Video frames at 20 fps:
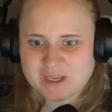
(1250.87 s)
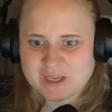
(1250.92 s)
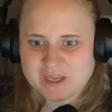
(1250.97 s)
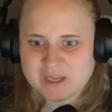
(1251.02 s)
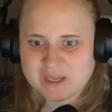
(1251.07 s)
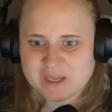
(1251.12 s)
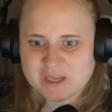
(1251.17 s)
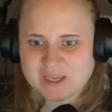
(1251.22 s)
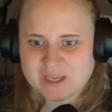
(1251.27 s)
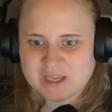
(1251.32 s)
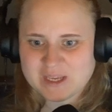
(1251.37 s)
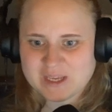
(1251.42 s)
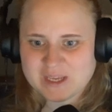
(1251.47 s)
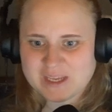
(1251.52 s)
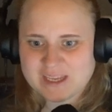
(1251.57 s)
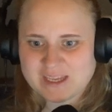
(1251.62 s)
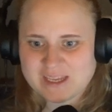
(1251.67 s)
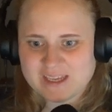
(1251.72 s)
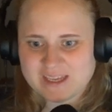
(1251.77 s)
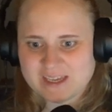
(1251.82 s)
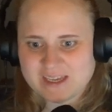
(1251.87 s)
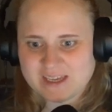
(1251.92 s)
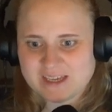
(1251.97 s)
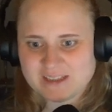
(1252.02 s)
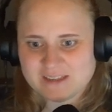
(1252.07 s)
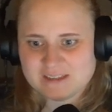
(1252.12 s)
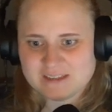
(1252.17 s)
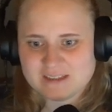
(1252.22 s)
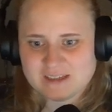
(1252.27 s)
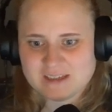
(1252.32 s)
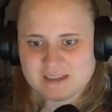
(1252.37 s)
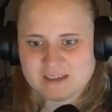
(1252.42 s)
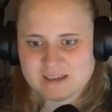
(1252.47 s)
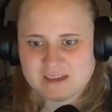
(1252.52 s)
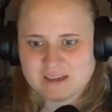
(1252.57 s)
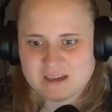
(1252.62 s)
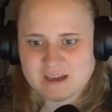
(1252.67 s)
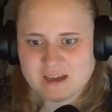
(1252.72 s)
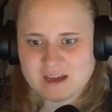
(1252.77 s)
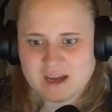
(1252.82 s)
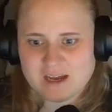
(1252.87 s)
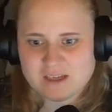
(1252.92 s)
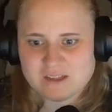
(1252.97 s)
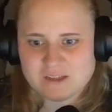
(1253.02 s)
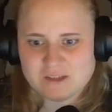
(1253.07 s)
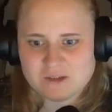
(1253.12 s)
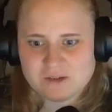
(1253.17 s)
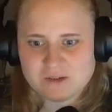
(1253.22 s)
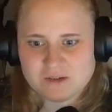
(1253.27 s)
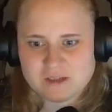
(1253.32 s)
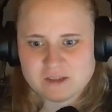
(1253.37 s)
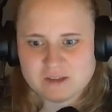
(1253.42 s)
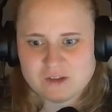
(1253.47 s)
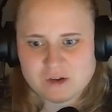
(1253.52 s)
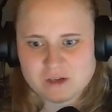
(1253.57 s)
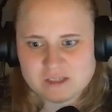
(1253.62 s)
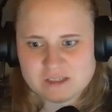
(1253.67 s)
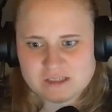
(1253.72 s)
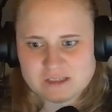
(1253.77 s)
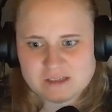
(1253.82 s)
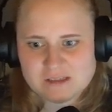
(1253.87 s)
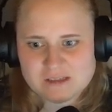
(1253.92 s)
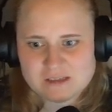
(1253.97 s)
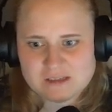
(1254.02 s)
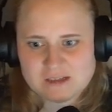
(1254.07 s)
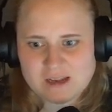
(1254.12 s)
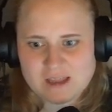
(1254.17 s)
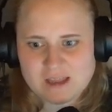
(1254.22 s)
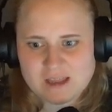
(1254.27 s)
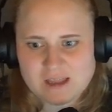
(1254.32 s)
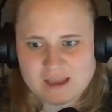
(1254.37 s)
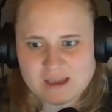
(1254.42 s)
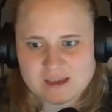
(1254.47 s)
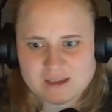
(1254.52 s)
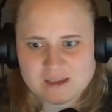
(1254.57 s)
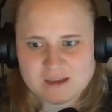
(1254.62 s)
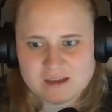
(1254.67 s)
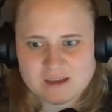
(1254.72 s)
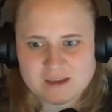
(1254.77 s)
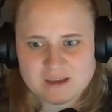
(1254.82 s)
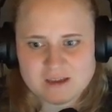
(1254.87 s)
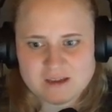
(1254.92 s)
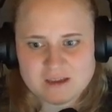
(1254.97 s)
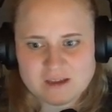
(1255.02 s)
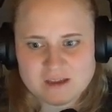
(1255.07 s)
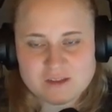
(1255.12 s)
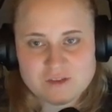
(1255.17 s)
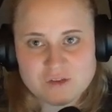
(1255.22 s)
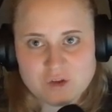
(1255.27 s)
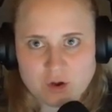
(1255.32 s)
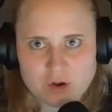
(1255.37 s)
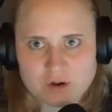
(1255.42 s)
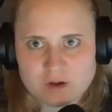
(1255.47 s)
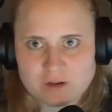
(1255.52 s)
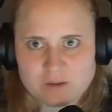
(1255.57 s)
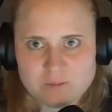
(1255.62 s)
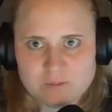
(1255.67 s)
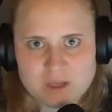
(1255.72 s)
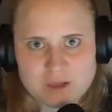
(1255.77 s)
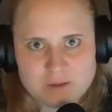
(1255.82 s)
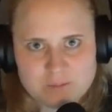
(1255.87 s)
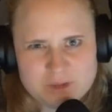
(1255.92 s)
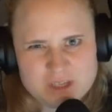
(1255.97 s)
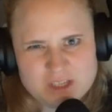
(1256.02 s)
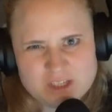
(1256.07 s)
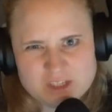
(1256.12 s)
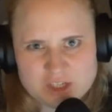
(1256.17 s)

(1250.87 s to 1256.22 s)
And I do noises like a dog, a pinscherrüde, he say, a